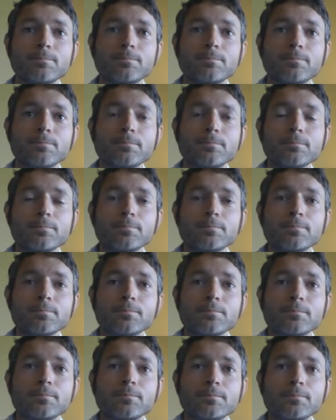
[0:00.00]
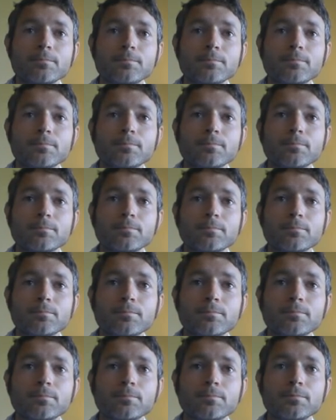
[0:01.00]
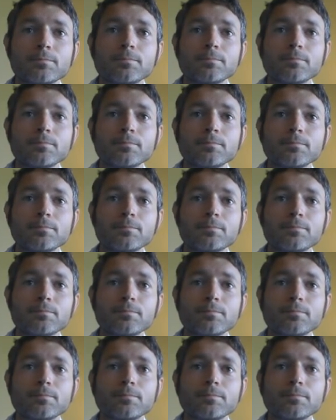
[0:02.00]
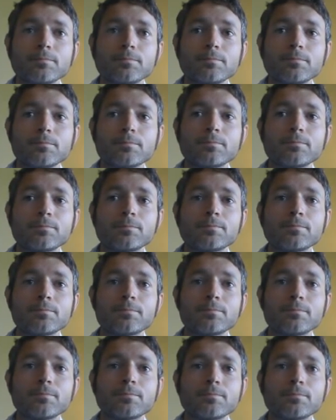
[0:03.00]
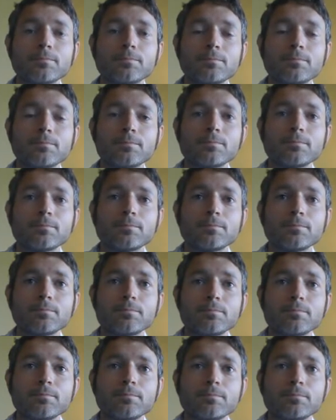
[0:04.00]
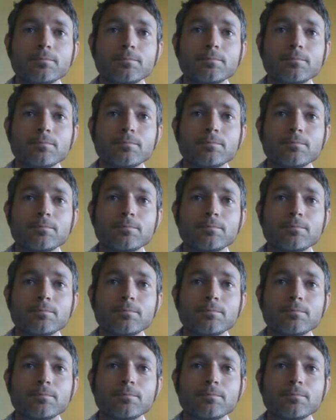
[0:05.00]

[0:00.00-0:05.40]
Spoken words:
The person shown says nothing.